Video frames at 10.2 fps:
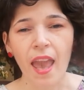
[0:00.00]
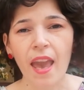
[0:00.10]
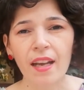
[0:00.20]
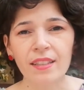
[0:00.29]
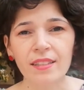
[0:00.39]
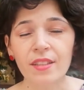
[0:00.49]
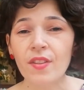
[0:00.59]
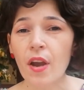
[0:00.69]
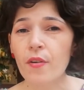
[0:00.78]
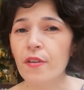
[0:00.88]
and
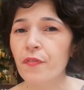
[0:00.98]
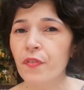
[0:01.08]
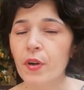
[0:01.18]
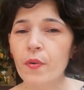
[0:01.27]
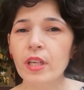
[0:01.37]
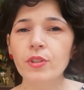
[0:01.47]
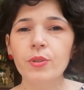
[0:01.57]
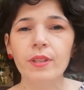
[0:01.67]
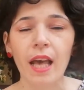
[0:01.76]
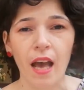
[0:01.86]
they are referring
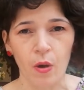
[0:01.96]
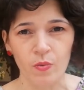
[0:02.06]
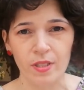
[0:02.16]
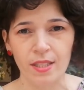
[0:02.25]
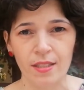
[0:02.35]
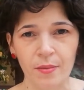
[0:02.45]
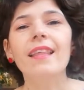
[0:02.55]
to nouns.